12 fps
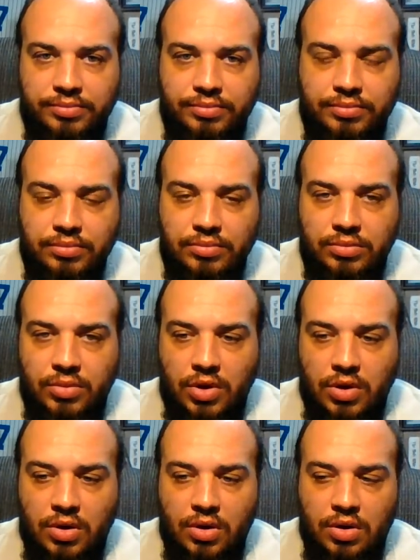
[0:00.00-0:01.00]

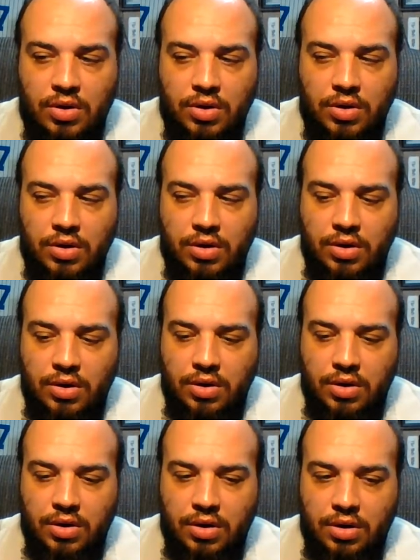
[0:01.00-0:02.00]

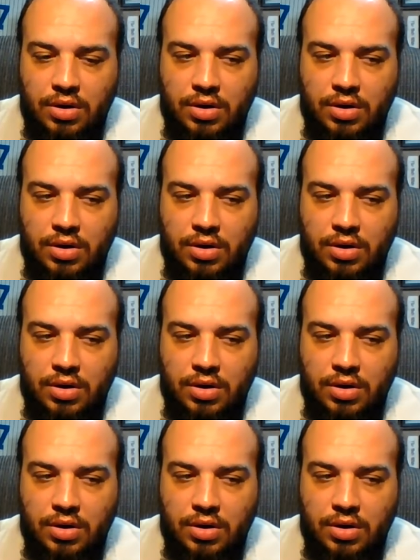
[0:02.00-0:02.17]
Nobody speaks.